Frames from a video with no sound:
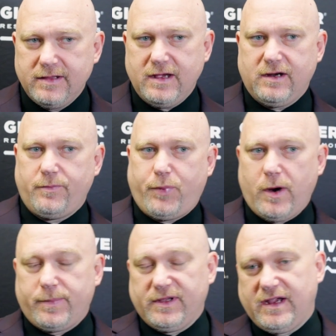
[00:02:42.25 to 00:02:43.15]
the end of the
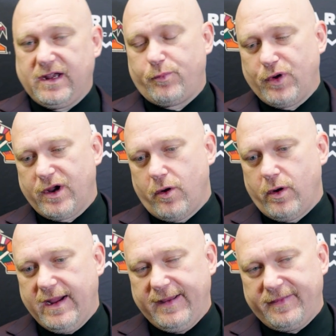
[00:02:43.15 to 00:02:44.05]
power play, they get a
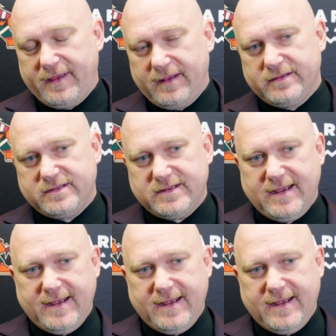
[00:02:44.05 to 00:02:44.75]
breakaway. I think it's